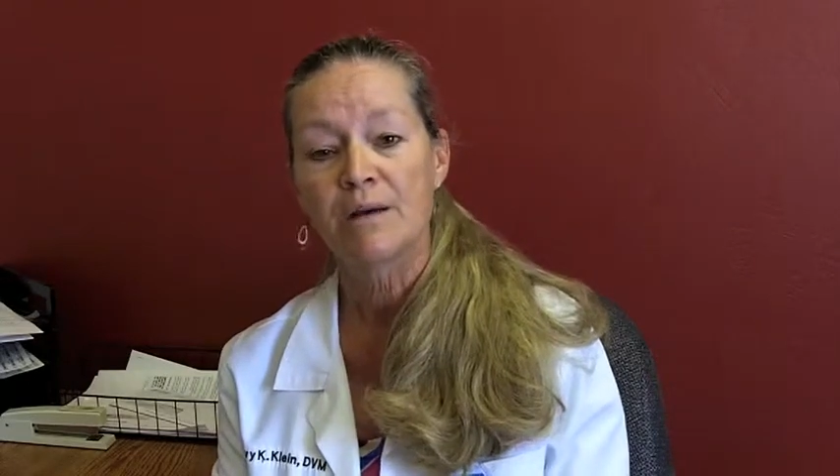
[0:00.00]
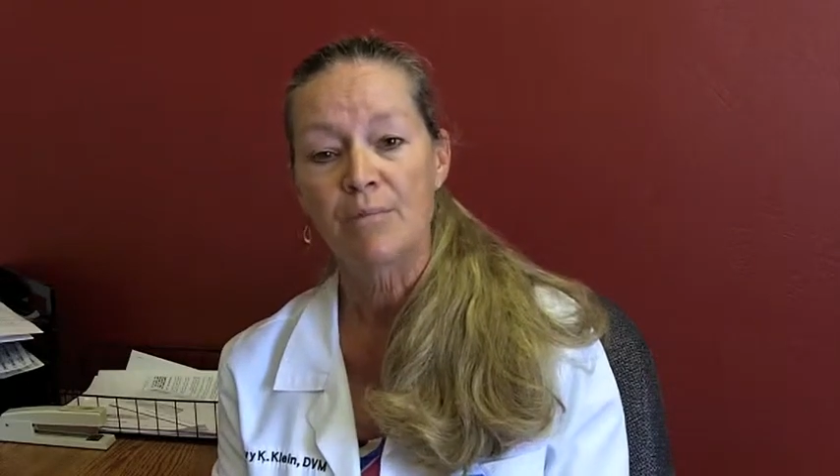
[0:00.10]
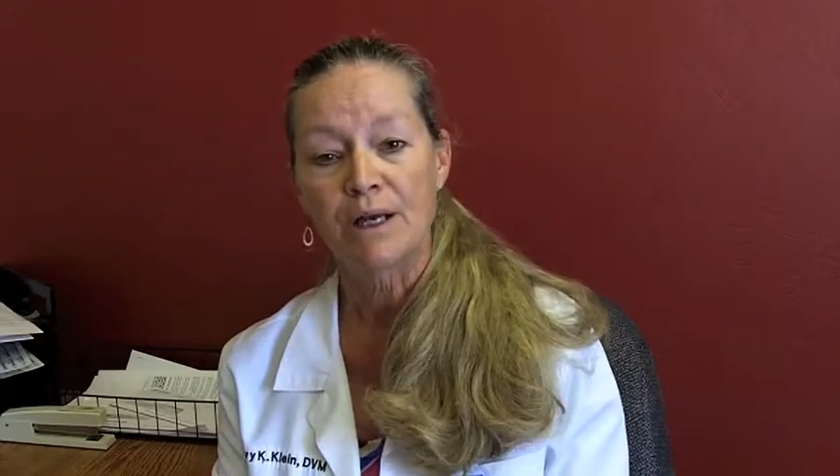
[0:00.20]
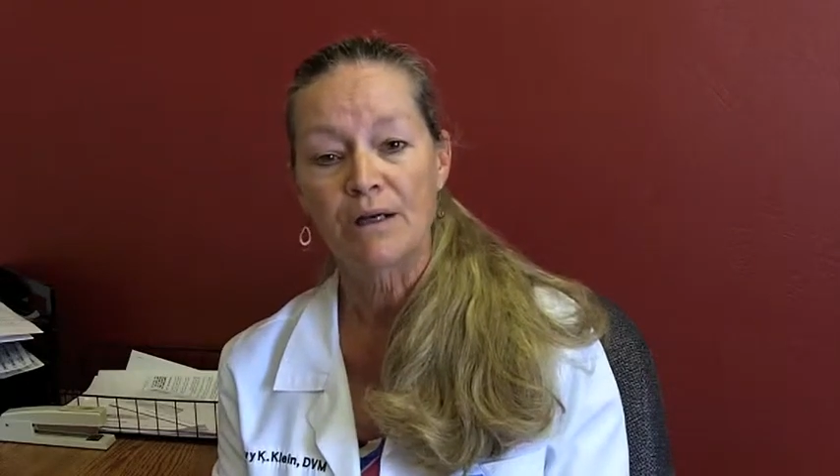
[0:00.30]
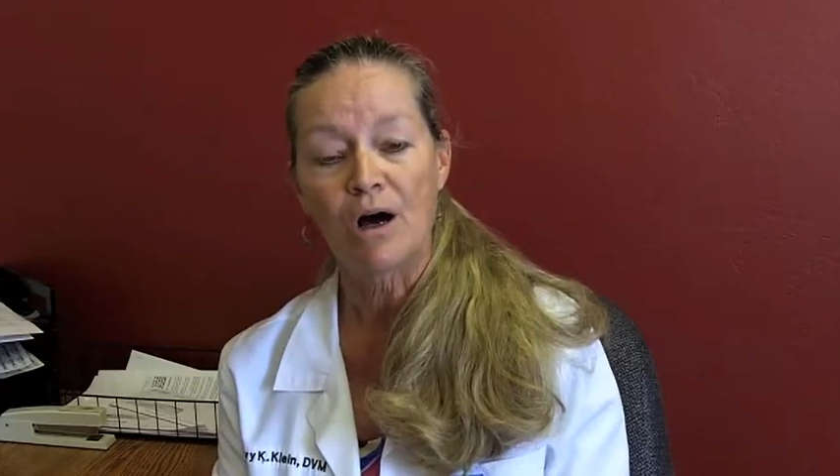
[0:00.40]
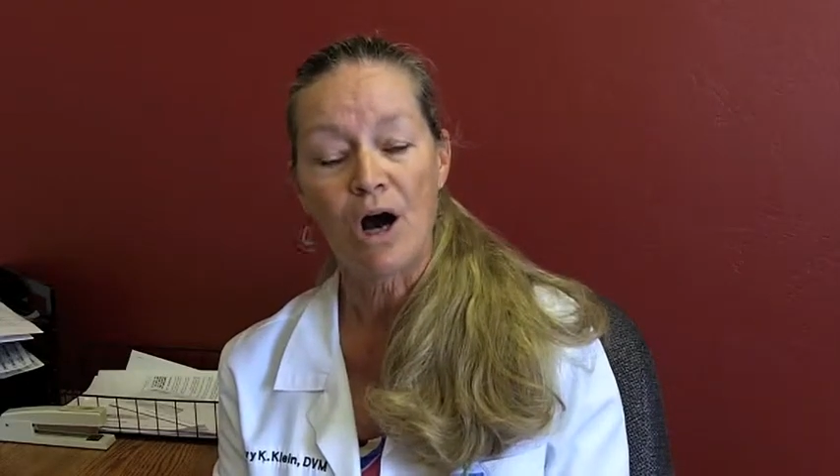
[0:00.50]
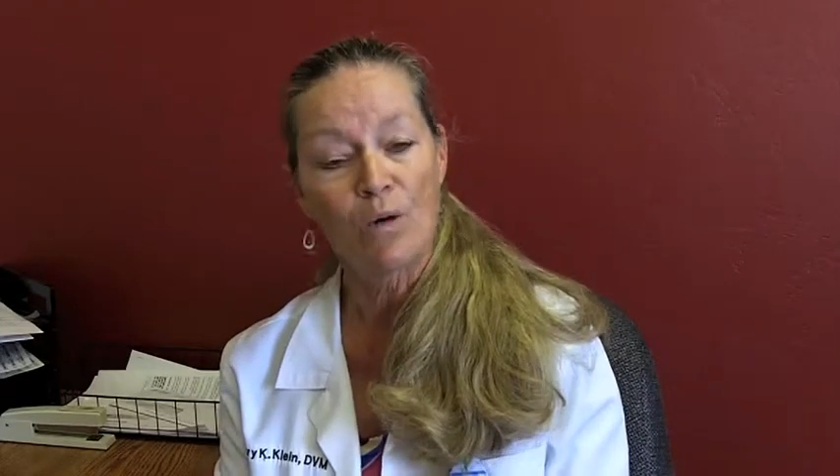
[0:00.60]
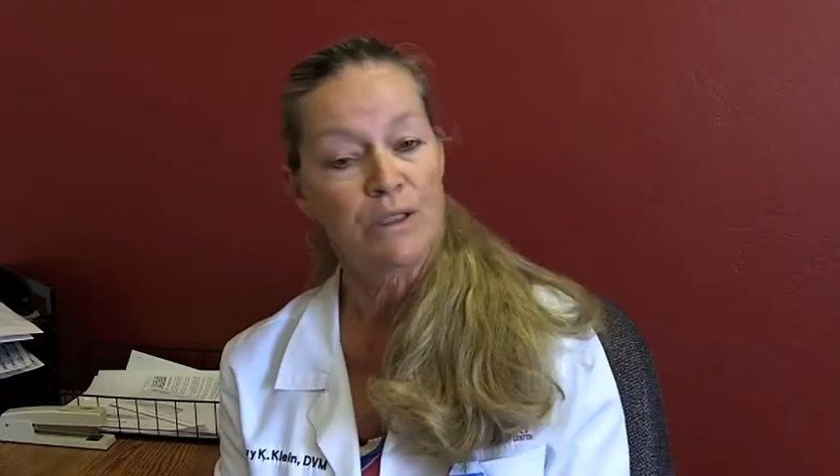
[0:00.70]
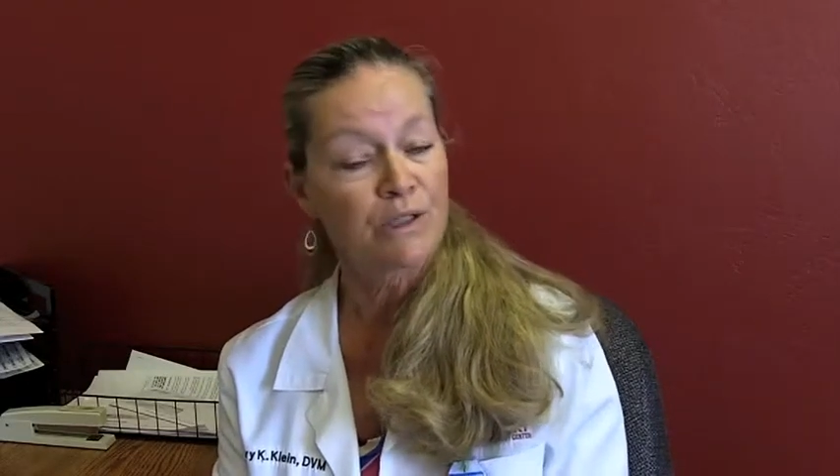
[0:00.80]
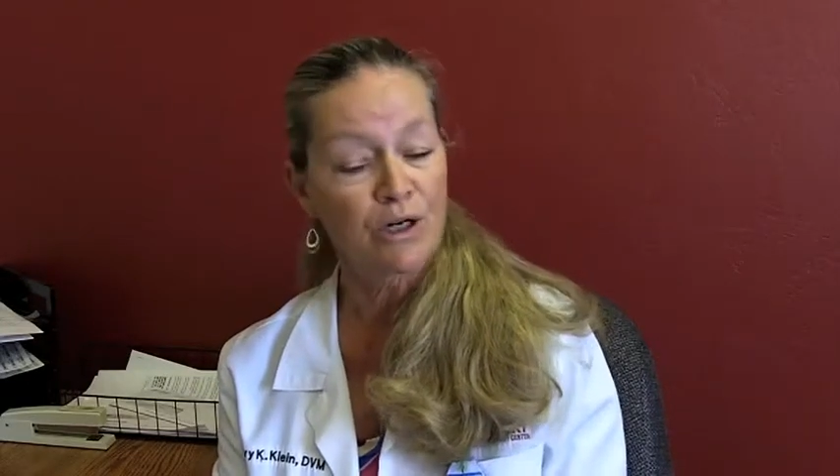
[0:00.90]
But
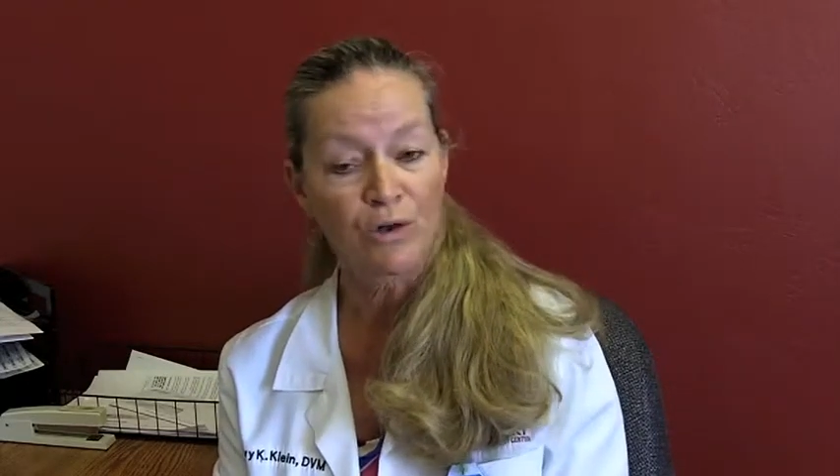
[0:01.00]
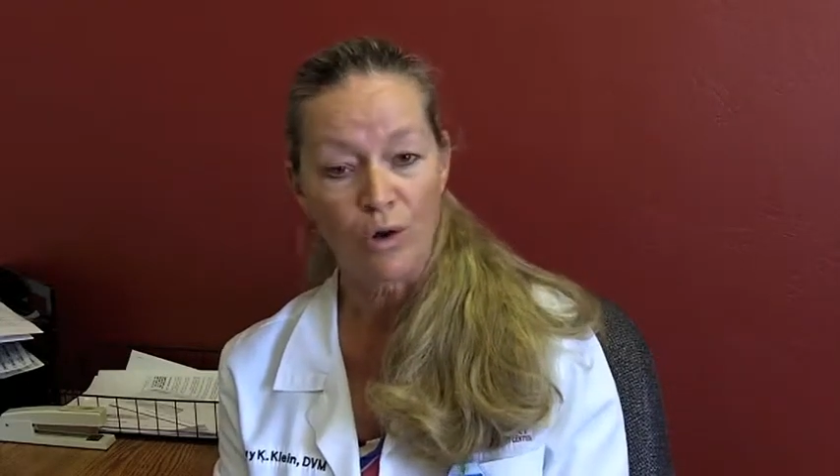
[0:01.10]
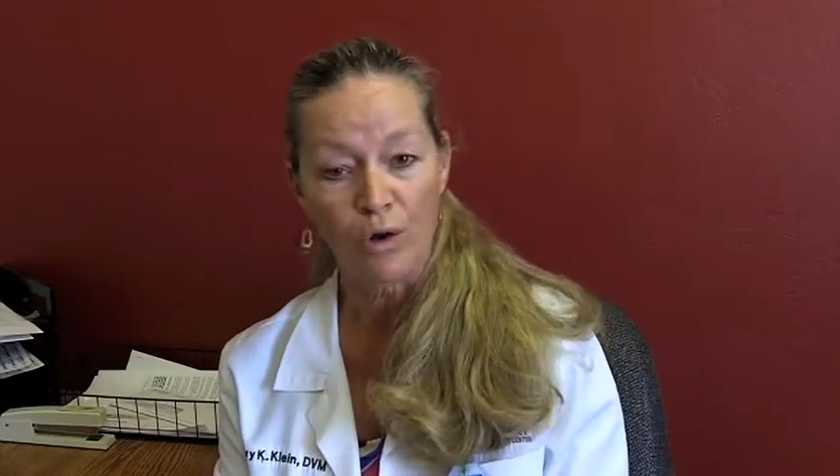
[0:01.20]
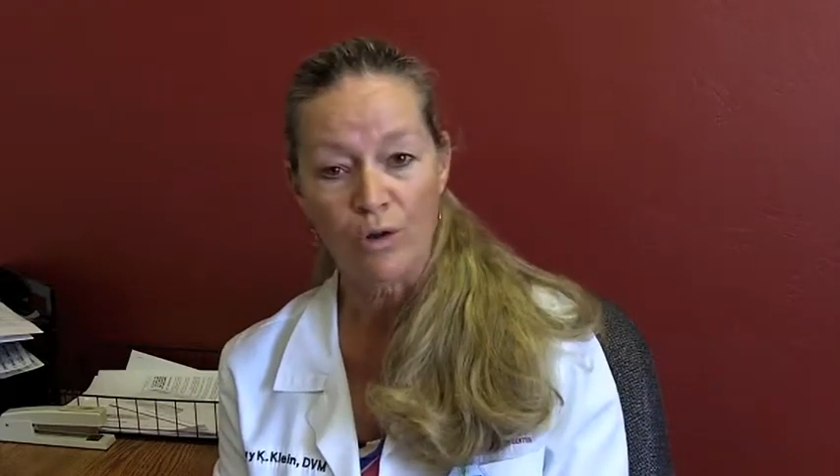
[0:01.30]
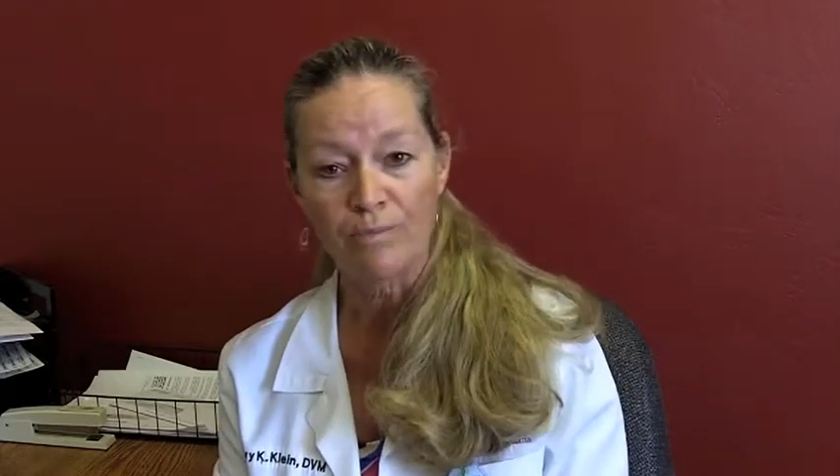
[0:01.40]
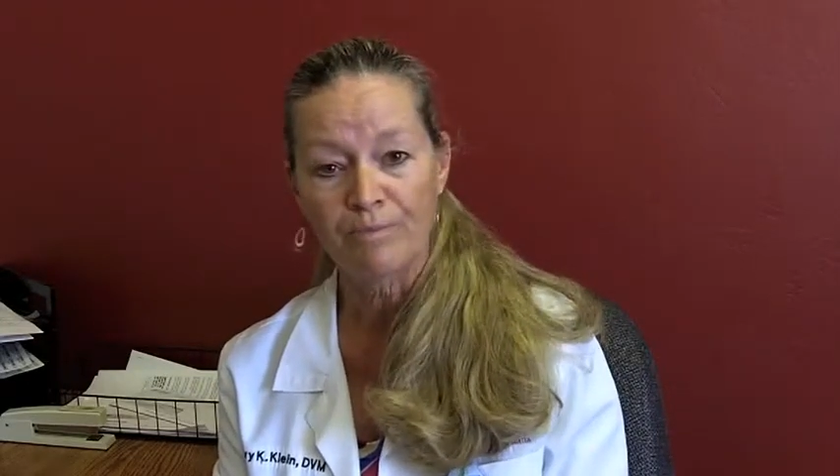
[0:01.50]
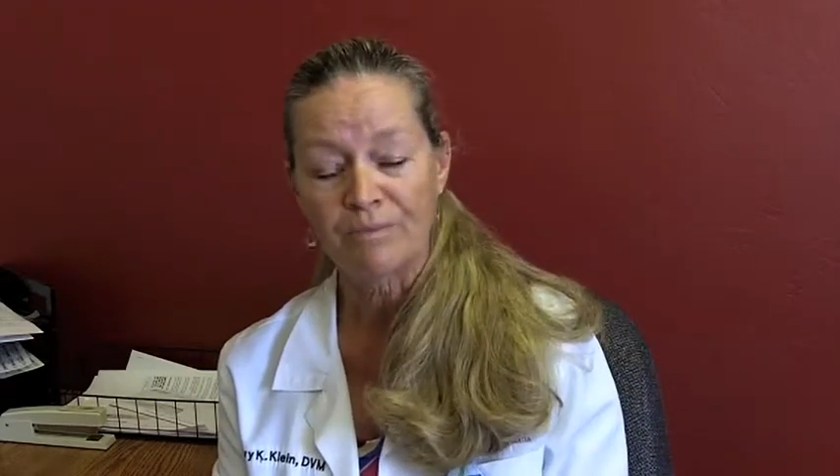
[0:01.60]
always our goal